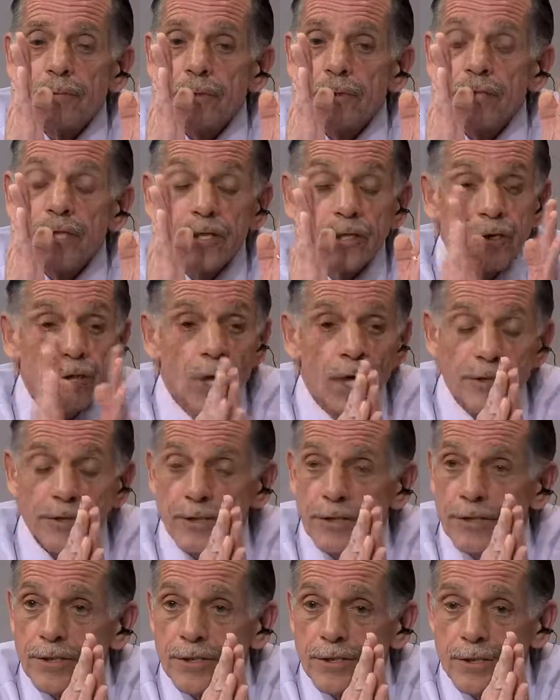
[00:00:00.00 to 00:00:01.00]
You can talk
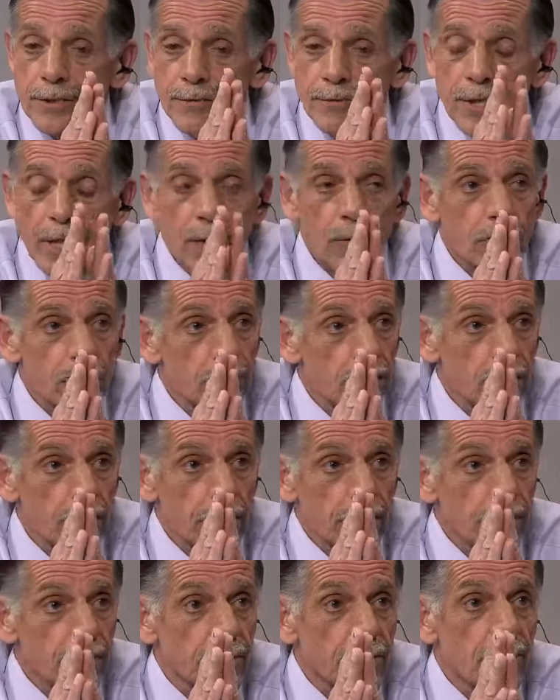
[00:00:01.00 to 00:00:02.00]
to the town
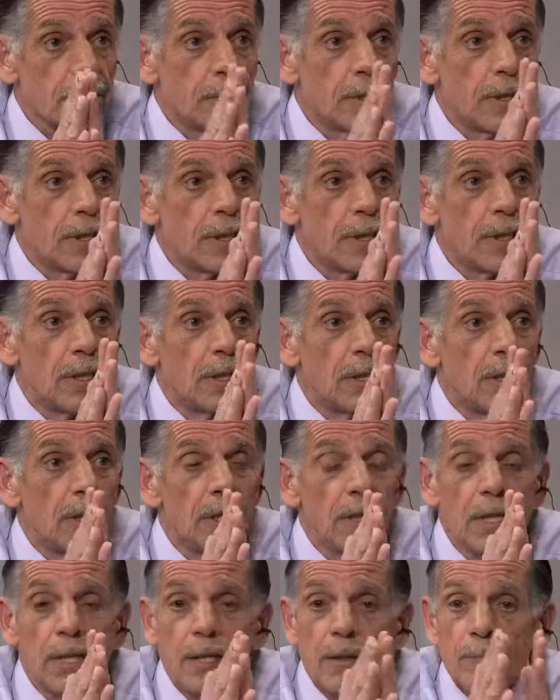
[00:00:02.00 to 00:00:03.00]
clerk,
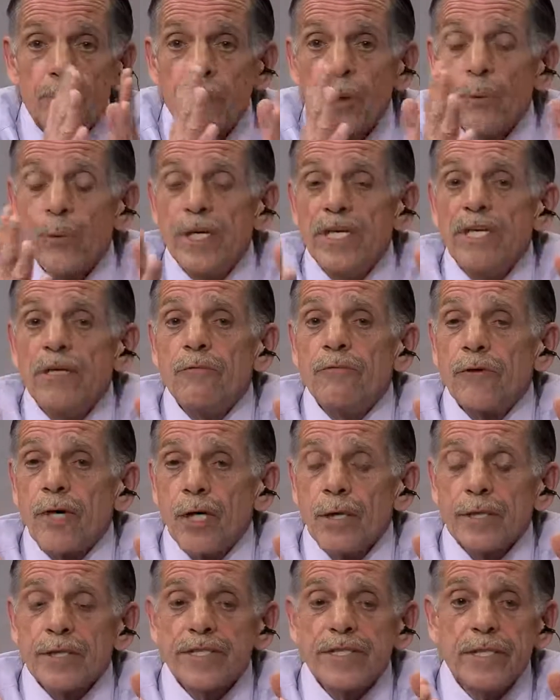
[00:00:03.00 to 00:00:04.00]
but we need
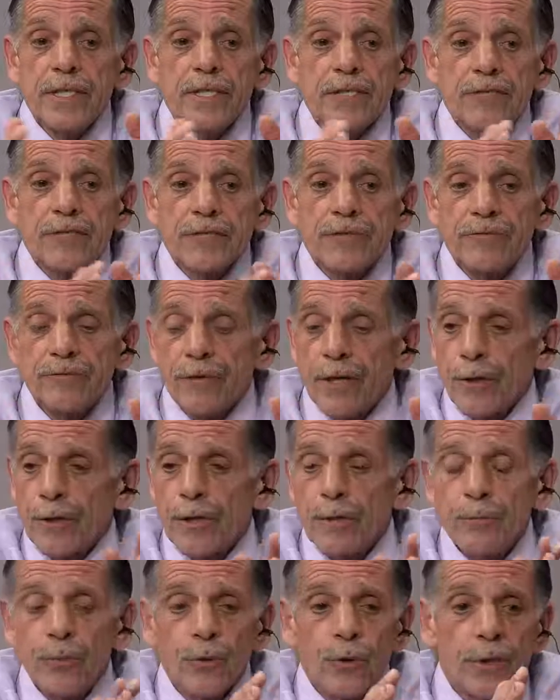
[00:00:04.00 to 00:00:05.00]
volunteers. It's very
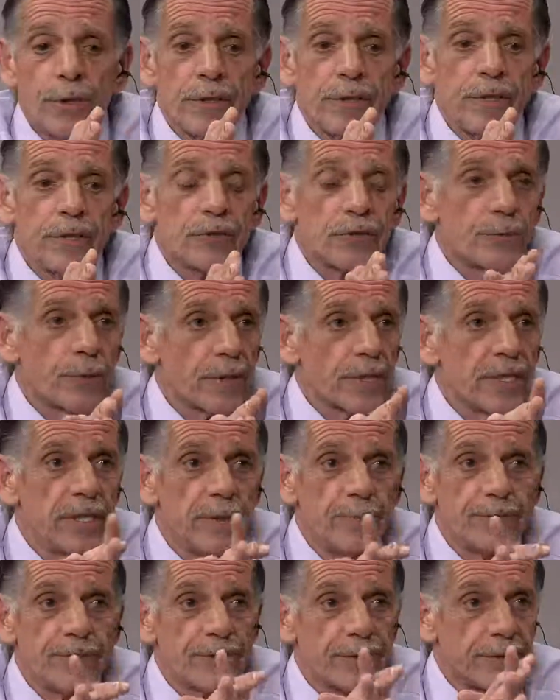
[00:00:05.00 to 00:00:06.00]
important. It's what
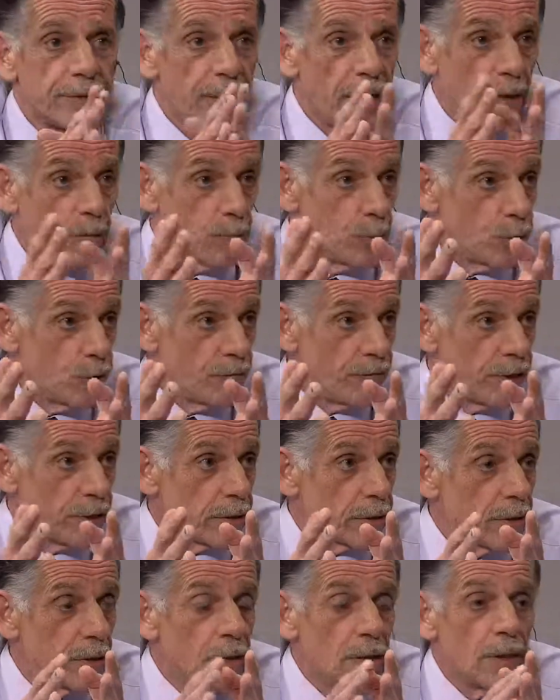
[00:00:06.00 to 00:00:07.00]
keeps the town
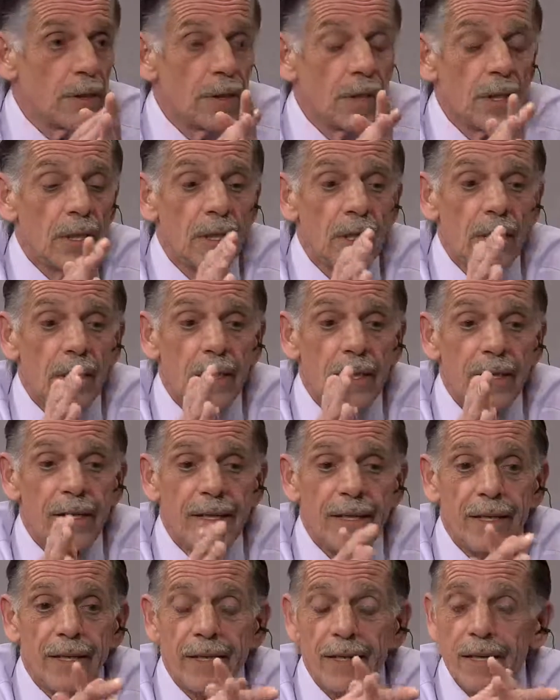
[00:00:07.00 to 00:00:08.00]
moving.
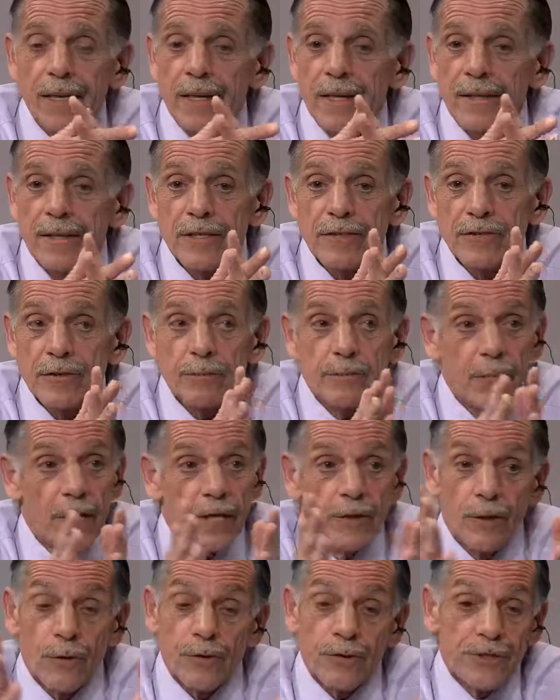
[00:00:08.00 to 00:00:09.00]
And
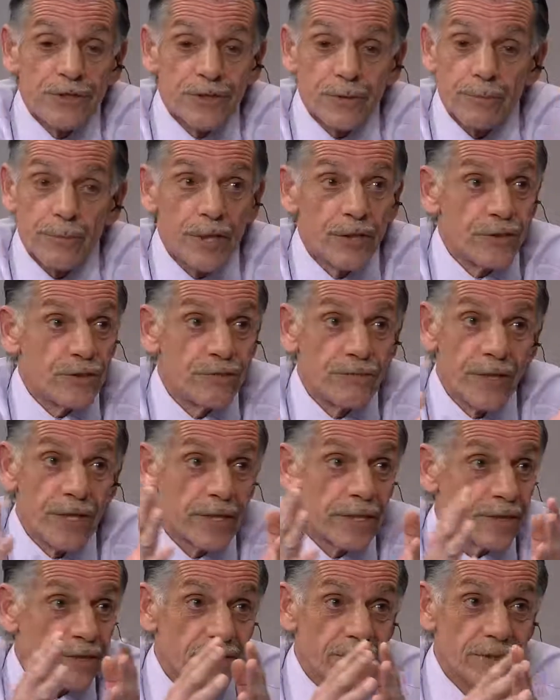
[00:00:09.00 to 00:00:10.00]
I know there's a bunch of
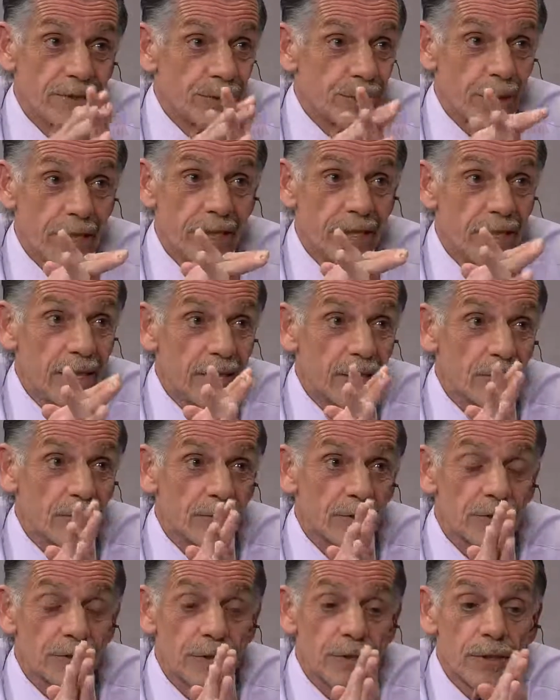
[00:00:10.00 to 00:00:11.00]
vacancies right now.
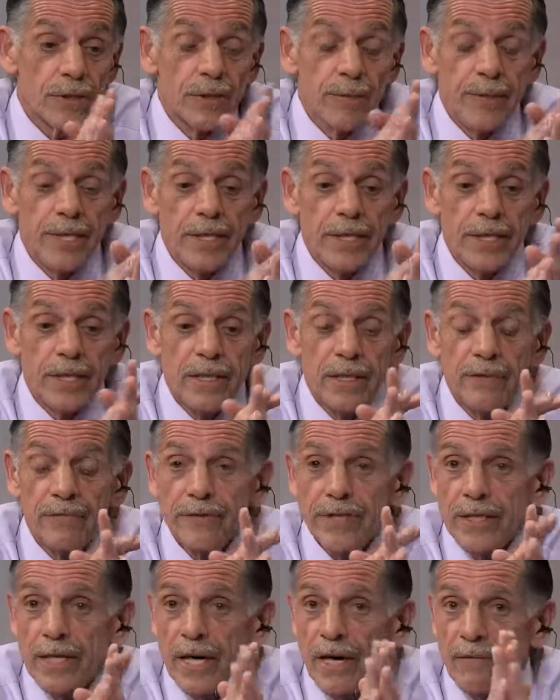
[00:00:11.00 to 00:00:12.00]
So I mean, if
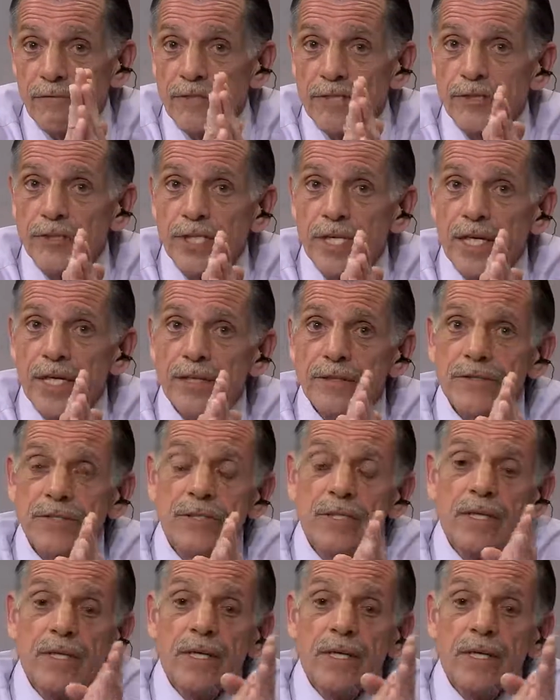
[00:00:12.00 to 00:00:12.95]
you have the chance,